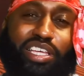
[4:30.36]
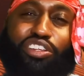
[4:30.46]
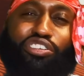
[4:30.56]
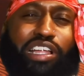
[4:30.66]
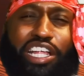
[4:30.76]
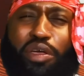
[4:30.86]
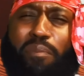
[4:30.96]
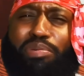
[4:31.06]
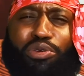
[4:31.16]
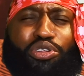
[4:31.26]
They look like they
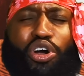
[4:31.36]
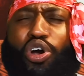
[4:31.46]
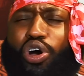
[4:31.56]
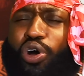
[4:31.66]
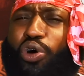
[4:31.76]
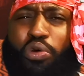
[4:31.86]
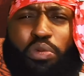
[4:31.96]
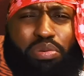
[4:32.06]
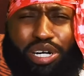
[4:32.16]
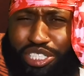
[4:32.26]
blew the
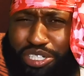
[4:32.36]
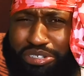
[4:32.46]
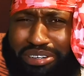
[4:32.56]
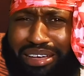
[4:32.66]
whole budget on